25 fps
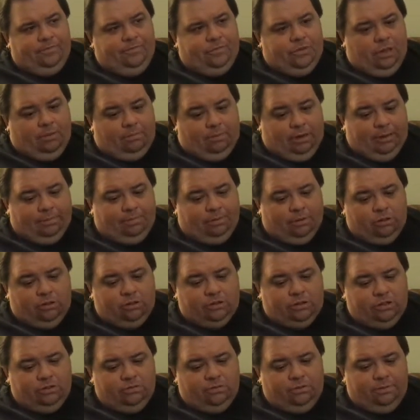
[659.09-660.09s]
my
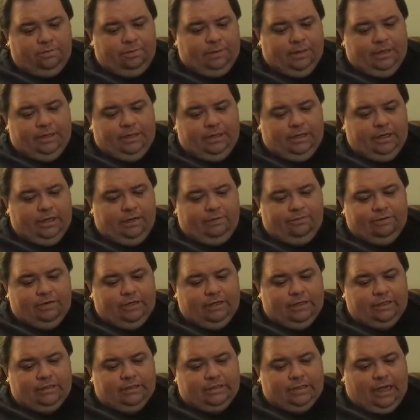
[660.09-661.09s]
personal opinion of it
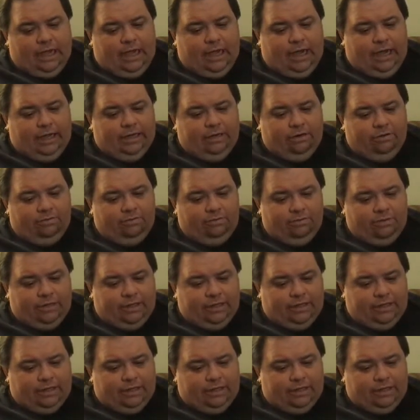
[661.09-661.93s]
is, I don't think